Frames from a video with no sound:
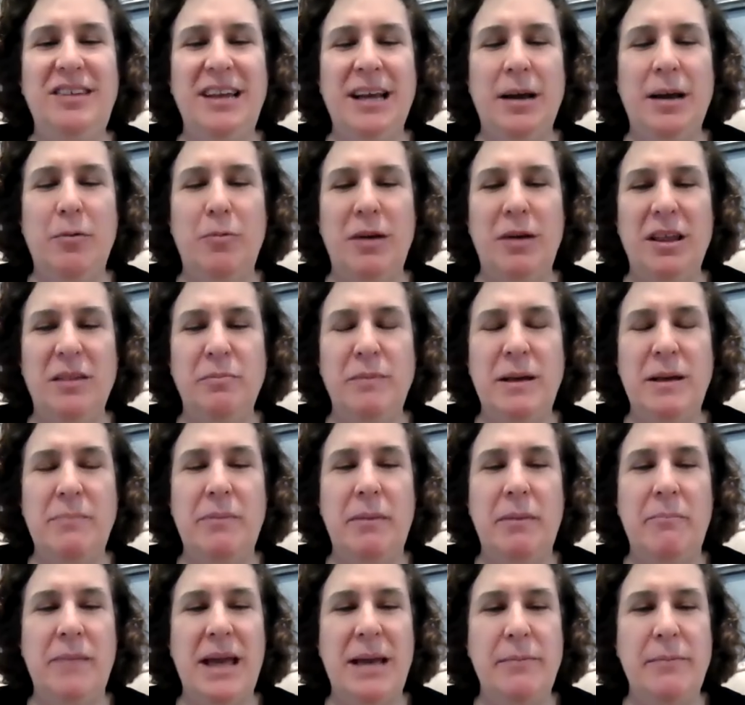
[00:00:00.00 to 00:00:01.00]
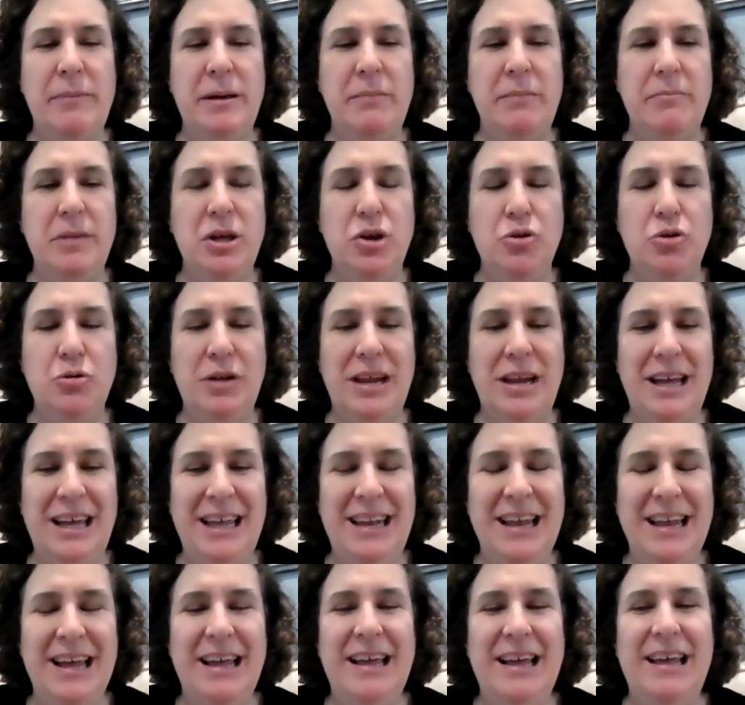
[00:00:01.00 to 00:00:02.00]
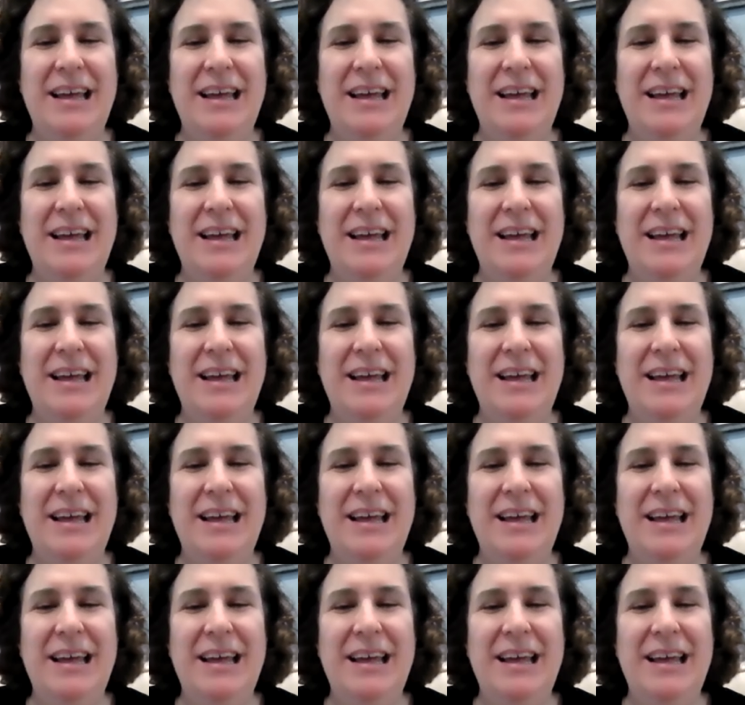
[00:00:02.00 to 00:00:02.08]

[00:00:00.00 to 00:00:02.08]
sing it with me, but maybe muted.